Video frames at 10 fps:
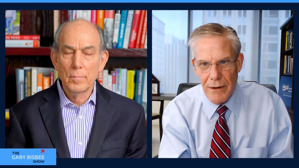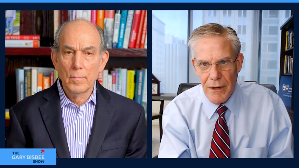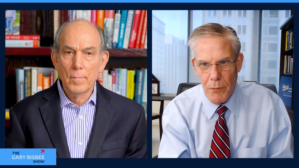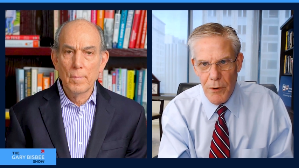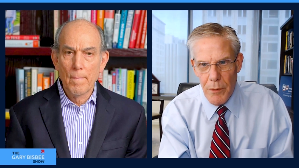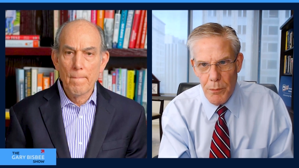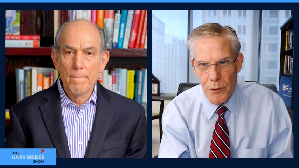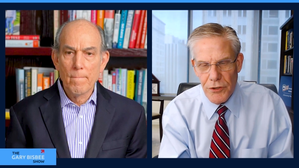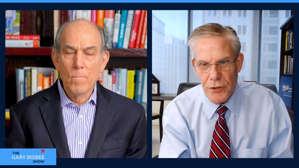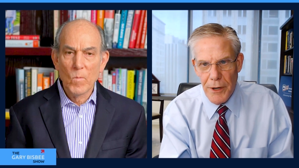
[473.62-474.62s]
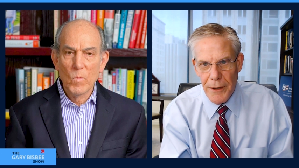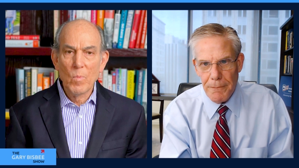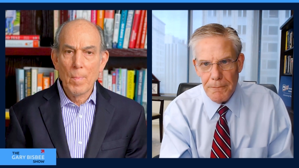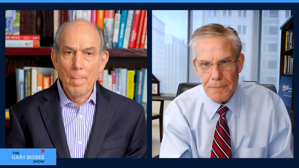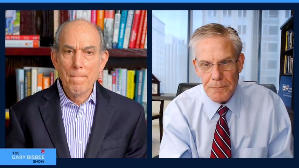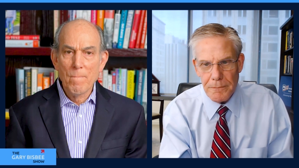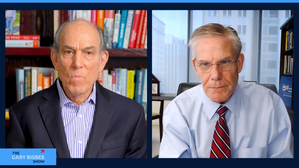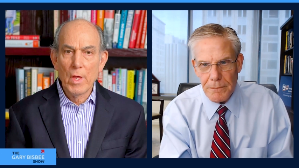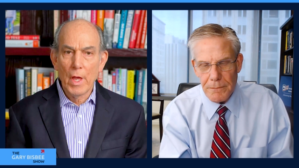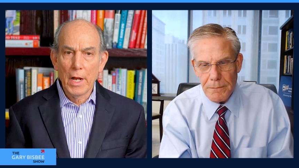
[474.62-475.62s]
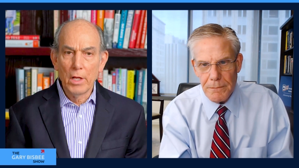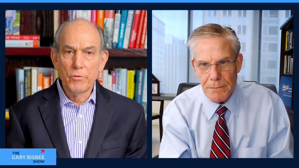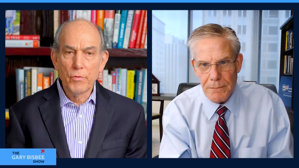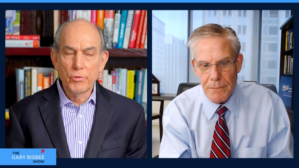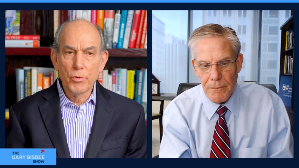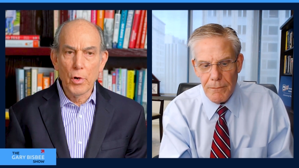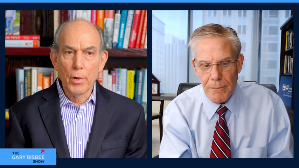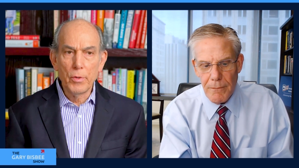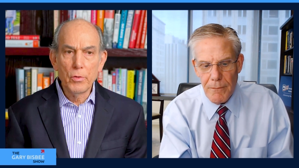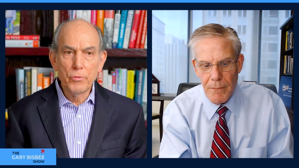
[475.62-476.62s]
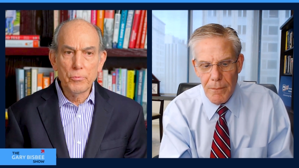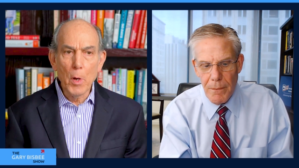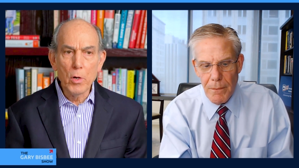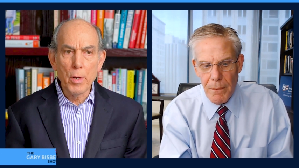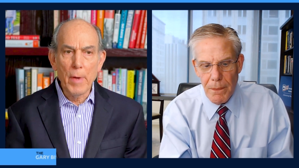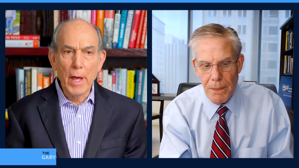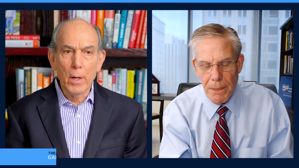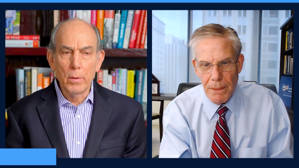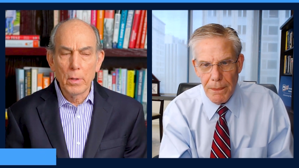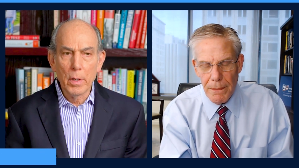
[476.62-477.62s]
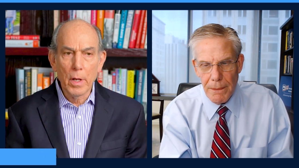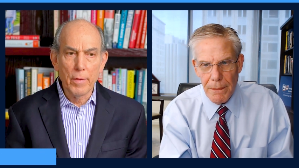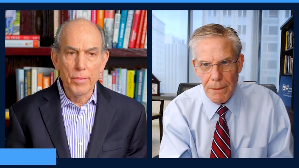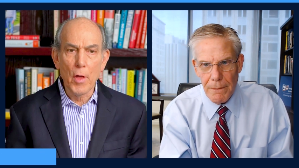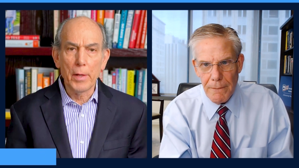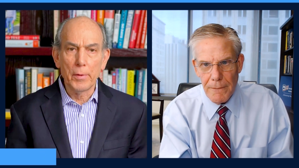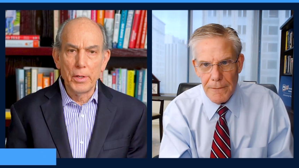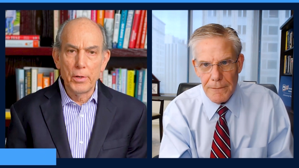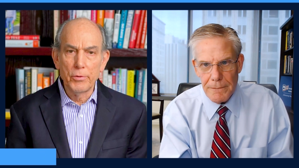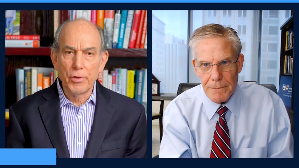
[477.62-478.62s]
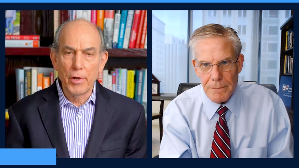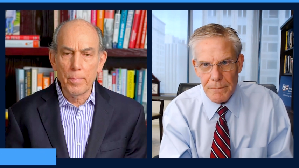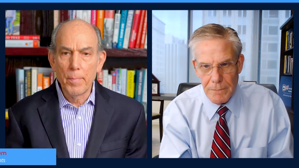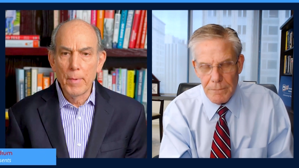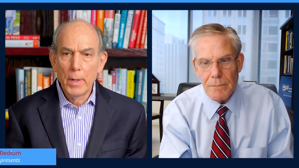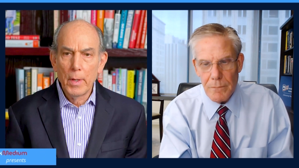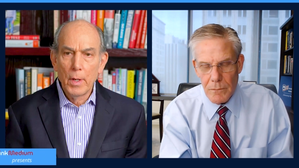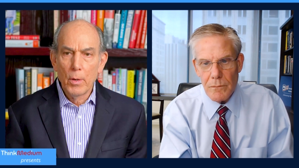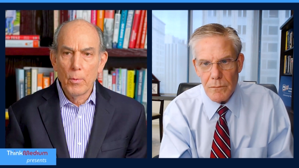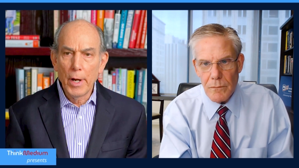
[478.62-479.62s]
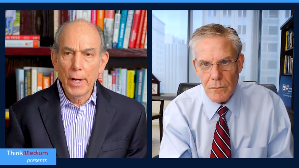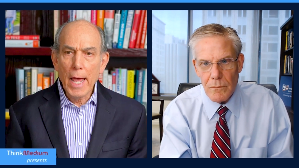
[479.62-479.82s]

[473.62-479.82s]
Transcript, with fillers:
Speaker 1: uh, we are pursuing.
Speaker 2: Yeah, that's for sure. You spoke about uh, thought leadership. Rick,